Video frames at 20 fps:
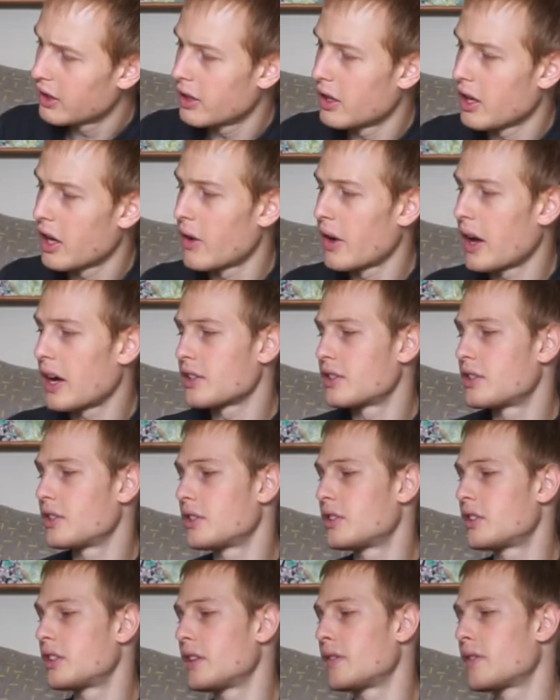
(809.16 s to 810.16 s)
you know, as you
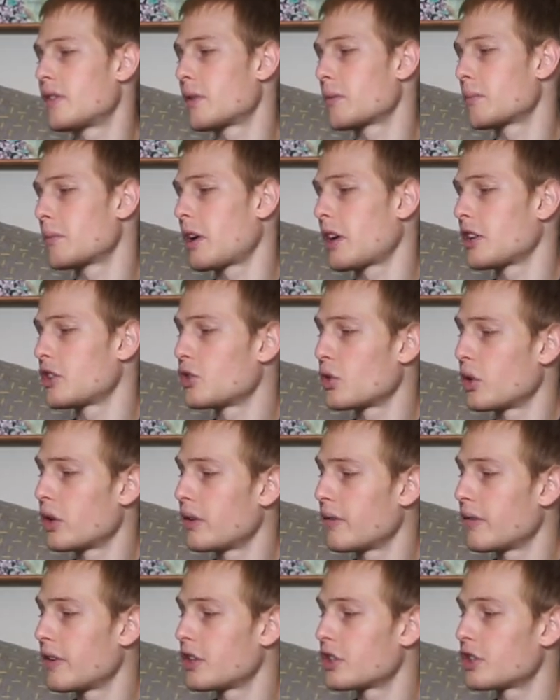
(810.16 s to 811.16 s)
see from like Joy
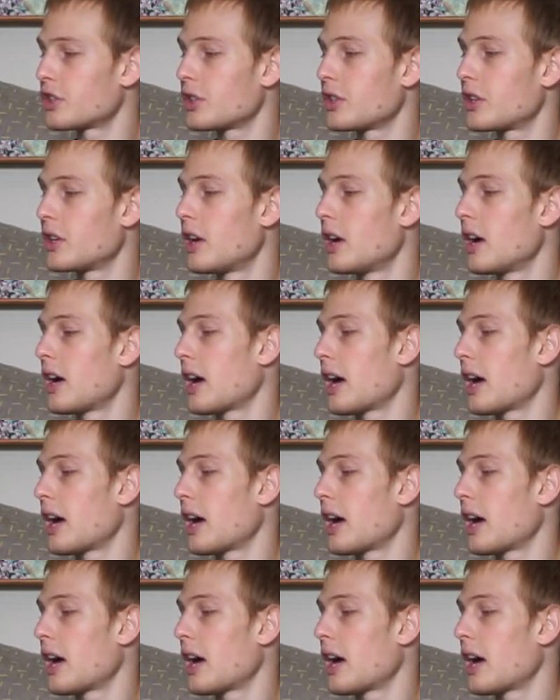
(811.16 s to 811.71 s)
Division